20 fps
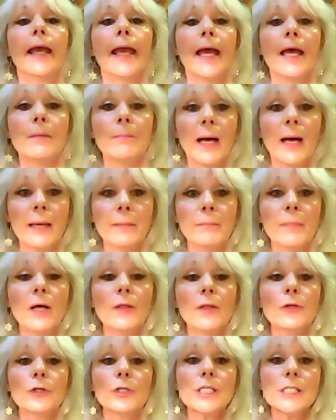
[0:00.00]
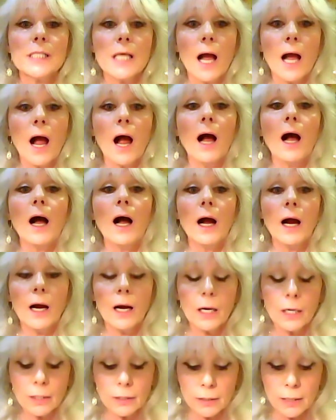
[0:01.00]
And my mother's
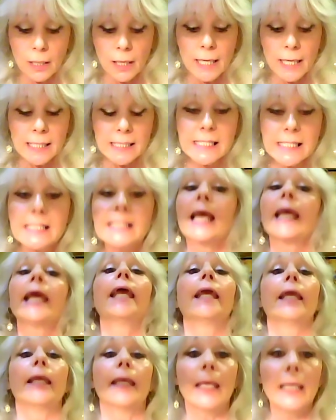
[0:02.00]
heart sang.